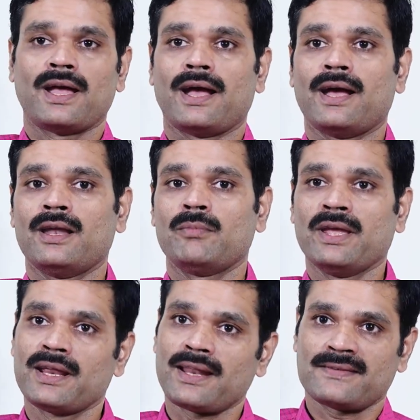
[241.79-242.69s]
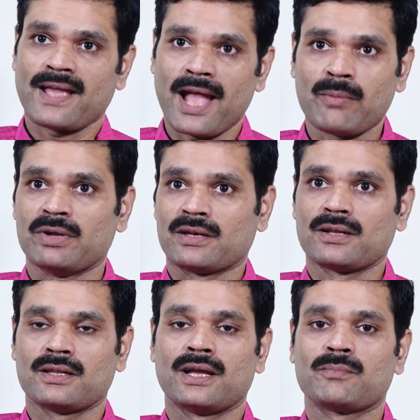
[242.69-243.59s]
and make it as a habit,
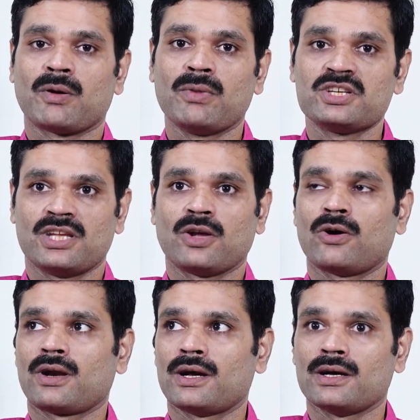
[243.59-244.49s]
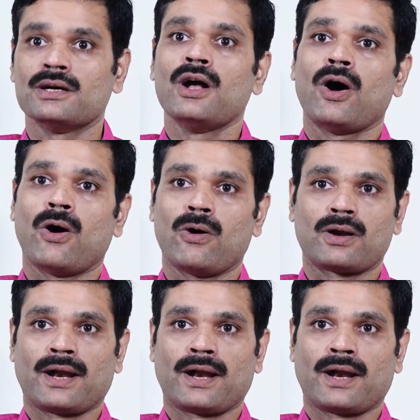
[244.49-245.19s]
that publishing or